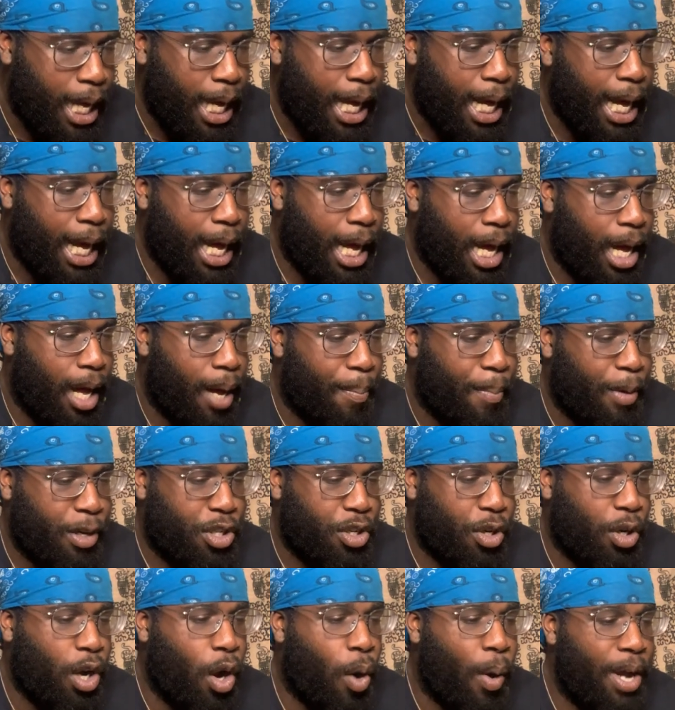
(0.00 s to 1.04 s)
But
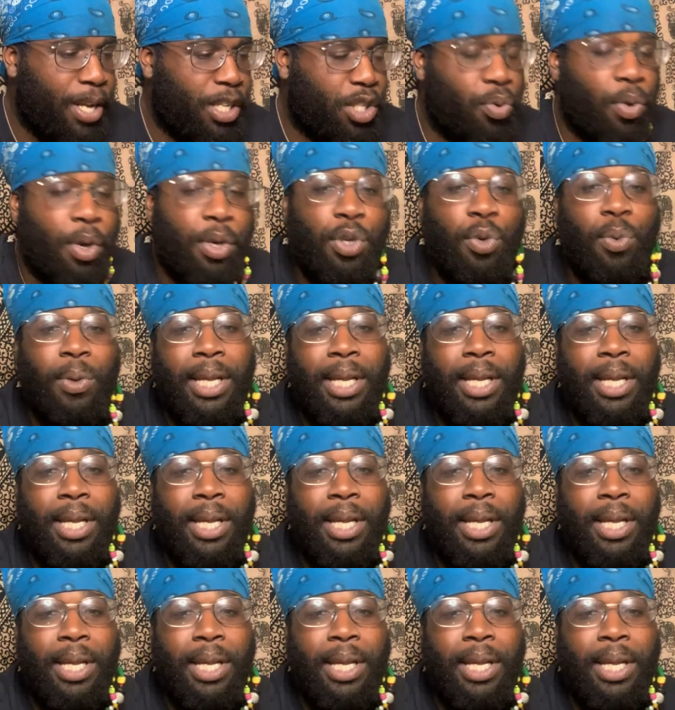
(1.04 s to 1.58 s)
you're going to a new